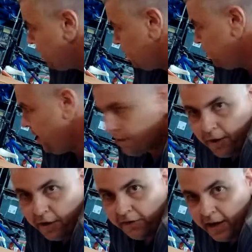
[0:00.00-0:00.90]
Do that on
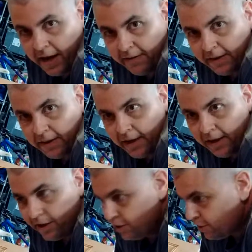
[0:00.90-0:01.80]
both sides, and
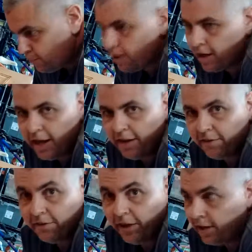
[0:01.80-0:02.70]
then you just want to let it
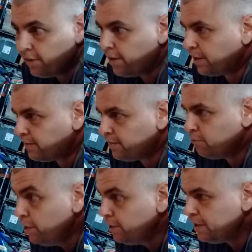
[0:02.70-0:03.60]
sit. Like, it's
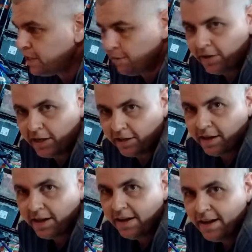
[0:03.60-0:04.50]
really tempting
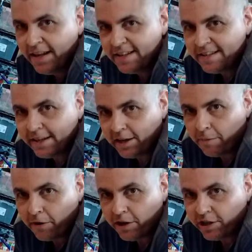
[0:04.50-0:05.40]
to stick your
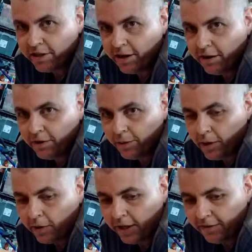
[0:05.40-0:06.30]
brush in there and do
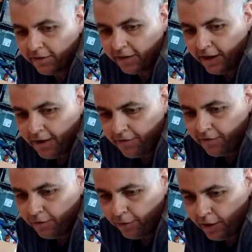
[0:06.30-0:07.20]
all kinds of stuff after
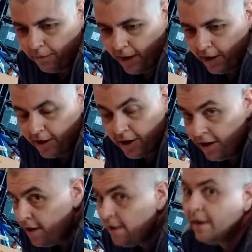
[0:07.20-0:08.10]
you put the paint on.
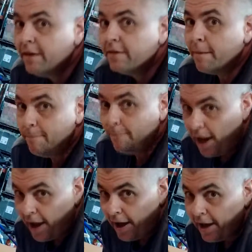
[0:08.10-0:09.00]
It's a
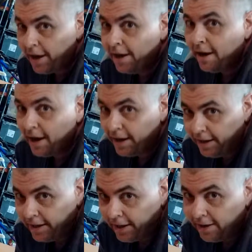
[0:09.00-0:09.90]
bad
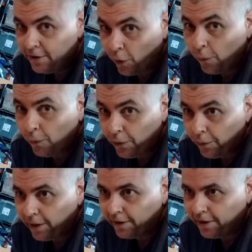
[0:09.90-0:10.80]
idea. Don't do
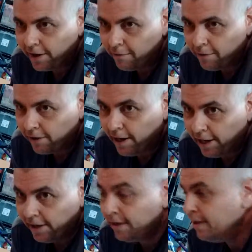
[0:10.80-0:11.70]
it. You're going to regret it.